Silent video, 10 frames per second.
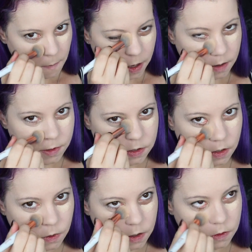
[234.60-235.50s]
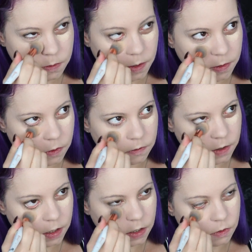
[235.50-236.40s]
And I'm also not one of those people who
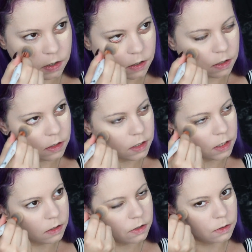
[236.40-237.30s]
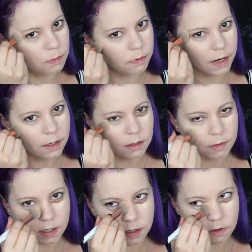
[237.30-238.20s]
really uses concealer to brighten
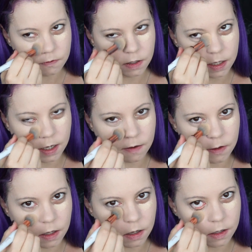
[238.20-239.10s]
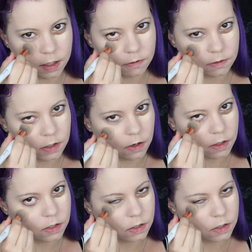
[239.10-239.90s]
because I don't feel like I have a lot of like dark